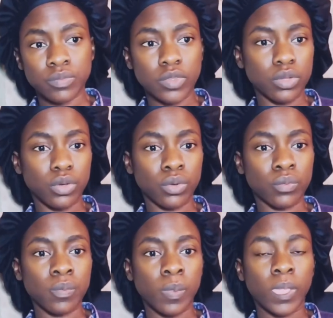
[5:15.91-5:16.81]
you know,
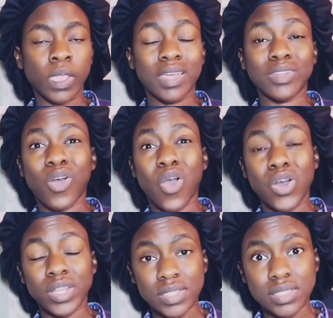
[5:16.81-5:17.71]
an
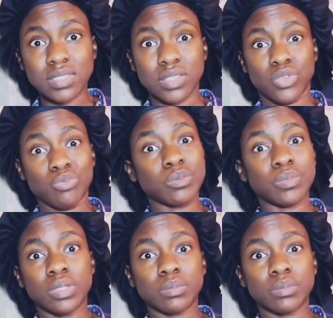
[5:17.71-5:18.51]
honest human being,